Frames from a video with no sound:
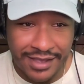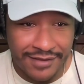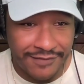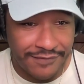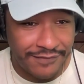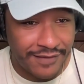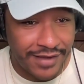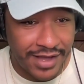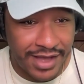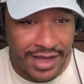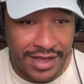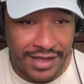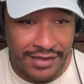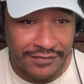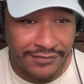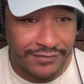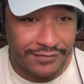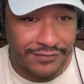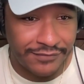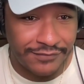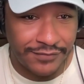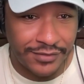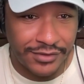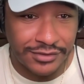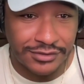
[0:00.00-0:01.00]
five
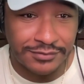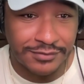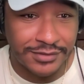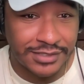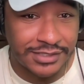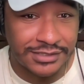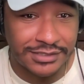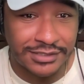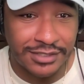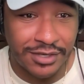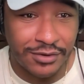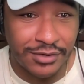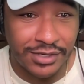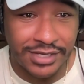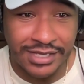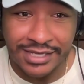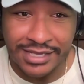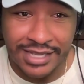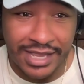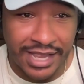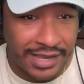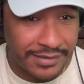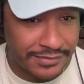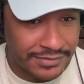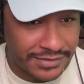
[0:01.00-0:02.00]
versus Minnesota
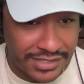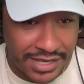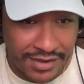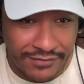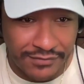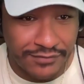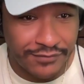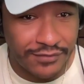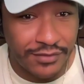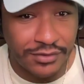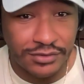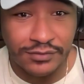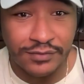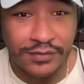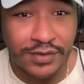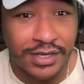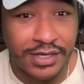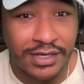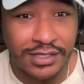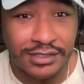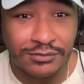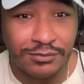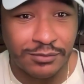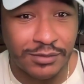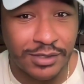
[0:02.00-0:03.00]
and game seven versus
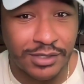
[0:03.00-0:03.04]
Phoenix, where